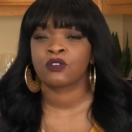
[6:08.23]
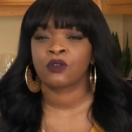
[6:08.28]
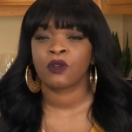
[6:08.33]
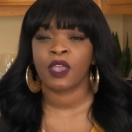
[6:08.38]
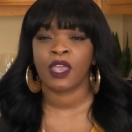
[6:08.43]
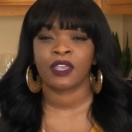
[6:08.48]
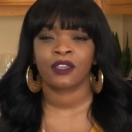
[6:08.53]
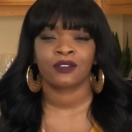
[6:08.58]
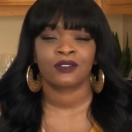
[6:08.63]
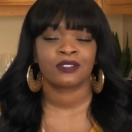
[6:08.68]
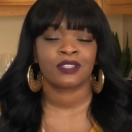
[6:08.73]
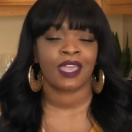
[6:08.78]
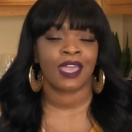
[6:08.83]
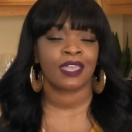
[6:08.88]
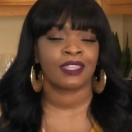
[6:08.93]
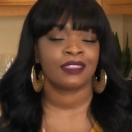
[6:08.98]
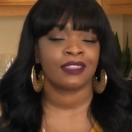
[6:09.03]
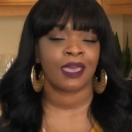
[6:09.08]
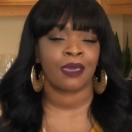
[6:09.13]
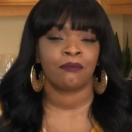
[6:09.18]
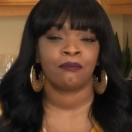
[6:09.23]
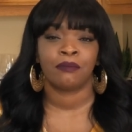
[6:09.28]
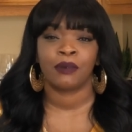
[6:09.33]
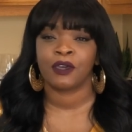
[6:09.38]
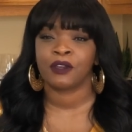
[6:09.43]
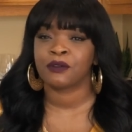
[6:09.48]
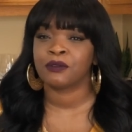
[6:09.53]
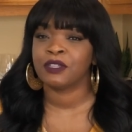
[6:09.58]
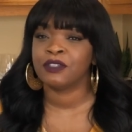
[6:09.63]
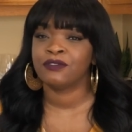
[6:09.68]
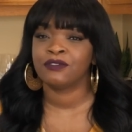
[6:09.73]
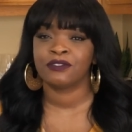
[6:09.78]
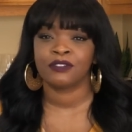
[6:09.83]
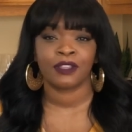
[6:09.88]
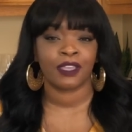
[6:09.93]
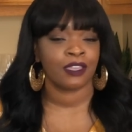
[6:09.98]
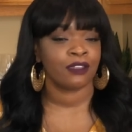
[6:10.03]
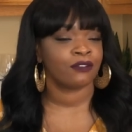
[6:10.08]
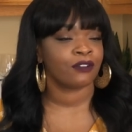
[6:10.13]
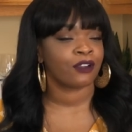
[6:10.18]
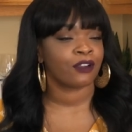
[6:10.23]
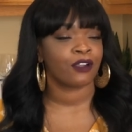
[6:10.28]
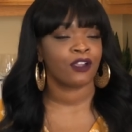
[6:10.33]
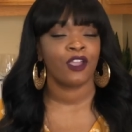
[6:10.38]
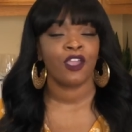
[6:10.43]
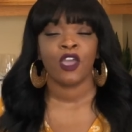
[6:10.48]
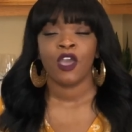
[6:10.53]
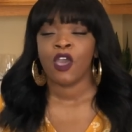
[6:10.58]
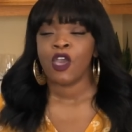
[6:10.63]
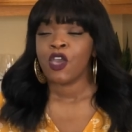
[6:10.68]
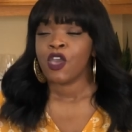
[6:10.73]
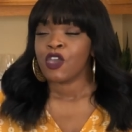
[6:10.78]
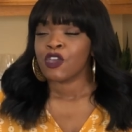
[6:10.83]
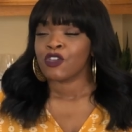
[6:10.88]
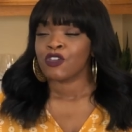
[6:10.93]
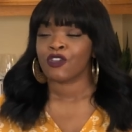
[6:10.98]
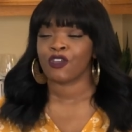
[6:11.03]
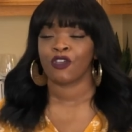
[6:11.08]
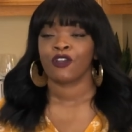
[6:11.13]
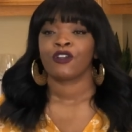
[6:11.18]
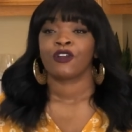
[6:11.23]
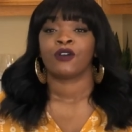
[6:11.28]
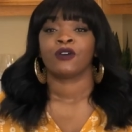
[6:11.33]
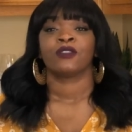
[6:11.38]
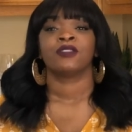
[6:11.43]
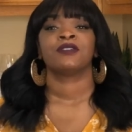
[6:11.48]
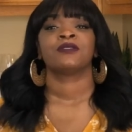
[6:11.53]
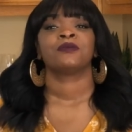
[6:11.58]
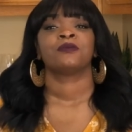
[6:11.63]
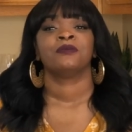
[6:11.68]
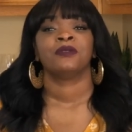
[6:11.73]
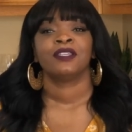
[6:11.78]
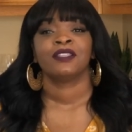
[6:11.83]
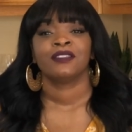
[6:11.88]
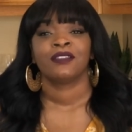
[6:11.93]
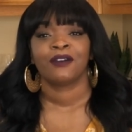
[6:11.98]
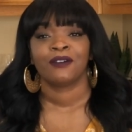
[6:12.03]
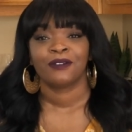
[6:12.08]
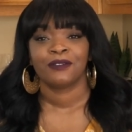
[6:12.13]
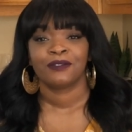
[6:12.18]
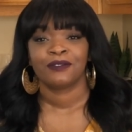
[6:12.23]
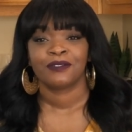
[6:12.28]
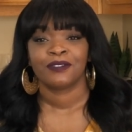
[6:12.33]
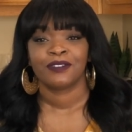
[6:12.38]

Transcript: crackers add that buttery flavor. Girl, this meatloaf.